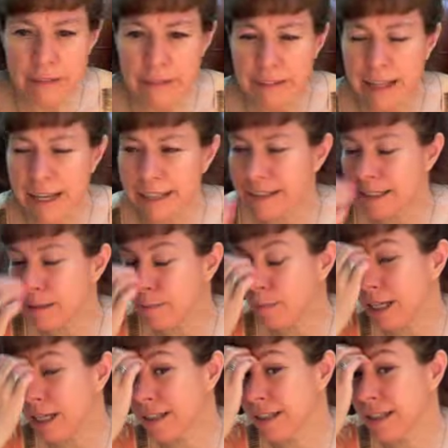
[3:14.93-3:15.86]
that
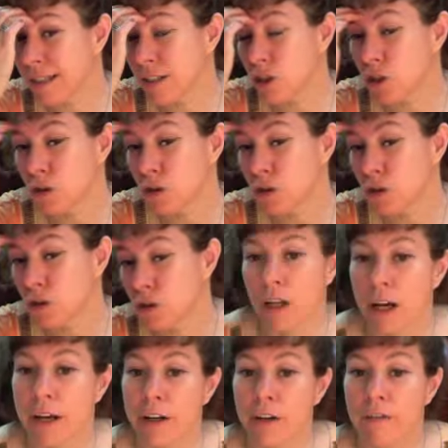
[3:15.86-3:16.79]
demanded you a
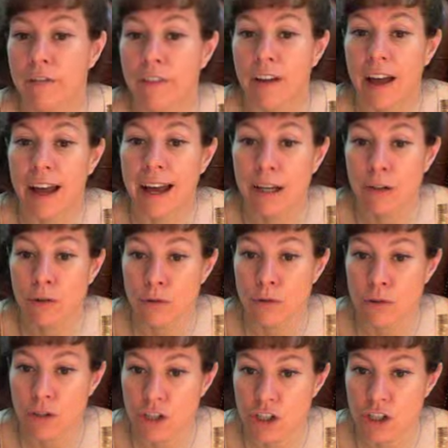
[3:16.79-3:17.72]
lot of
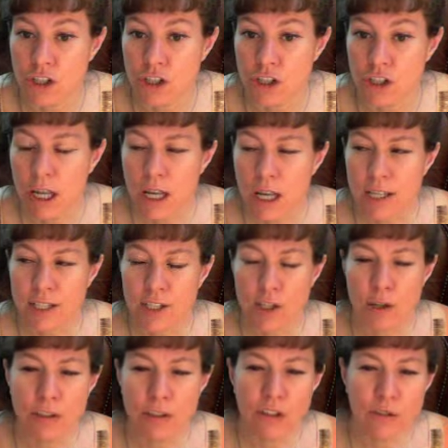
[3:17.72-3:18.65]
energy
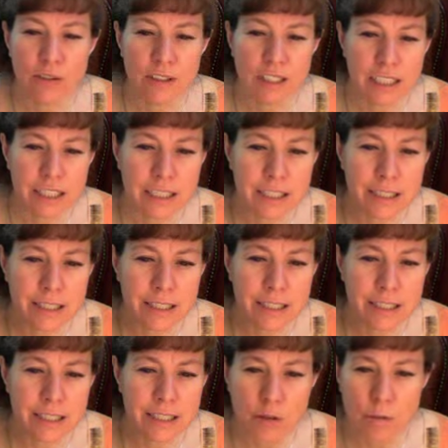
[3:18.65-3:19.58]
so you needed
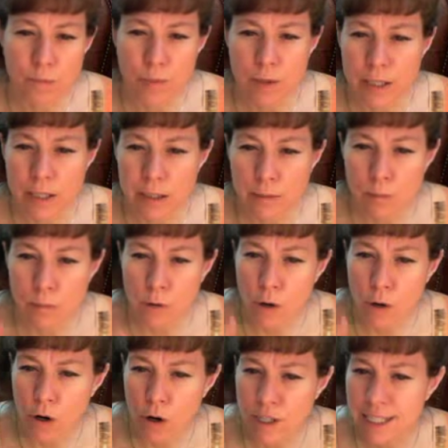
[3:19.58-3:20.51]
to be
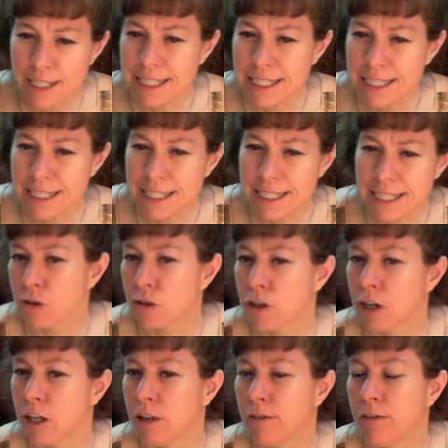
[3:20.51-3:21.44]
more centered
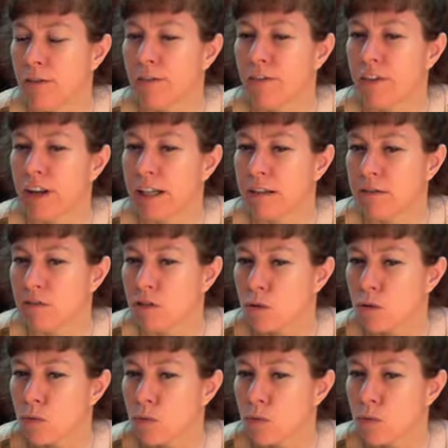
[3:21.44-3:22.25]
on faith to